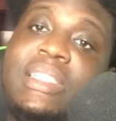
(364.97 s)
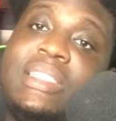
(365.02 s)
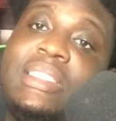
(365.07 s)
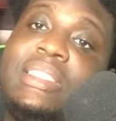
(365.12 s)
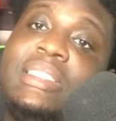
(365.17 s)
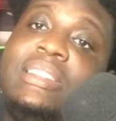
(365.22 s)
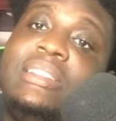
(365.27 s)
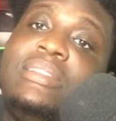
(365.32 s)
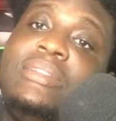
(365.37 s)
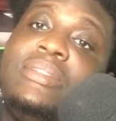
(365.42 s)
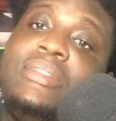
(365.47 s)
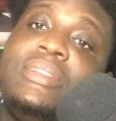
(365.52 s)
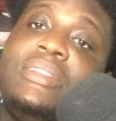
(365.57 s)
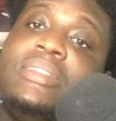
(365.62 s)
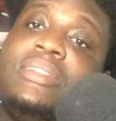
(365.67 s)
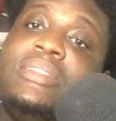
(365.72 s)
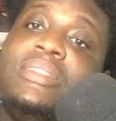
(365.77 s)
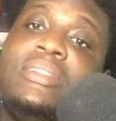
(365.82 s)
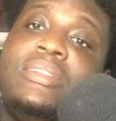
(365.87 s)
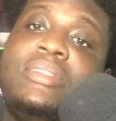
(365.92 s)
is
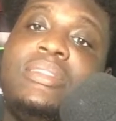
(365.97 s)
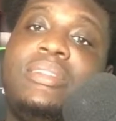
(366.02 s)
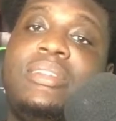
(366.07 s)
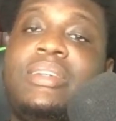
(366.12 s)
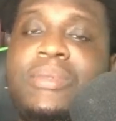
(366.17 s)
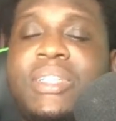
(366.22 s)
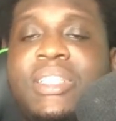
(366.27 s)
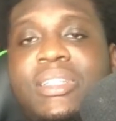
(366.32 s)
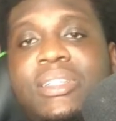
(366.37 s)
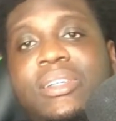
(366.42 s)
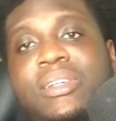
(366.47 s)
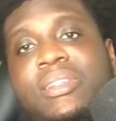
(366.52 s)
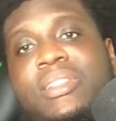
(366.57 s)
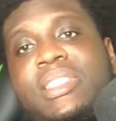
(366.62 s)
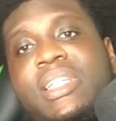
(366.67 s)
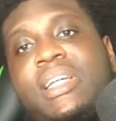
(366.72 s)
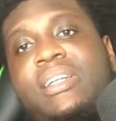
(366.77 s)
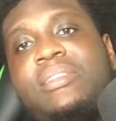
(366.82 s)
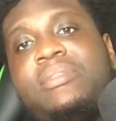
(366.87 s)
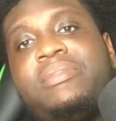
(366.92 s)
also with the
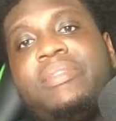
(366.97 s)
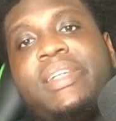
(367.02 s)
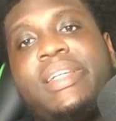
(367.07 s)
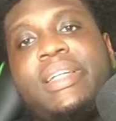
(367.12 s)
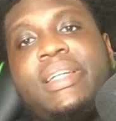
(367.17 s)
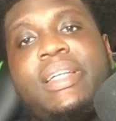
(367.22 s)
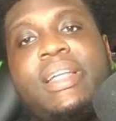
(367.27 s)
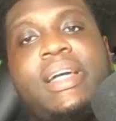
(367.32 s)
Coachella thing.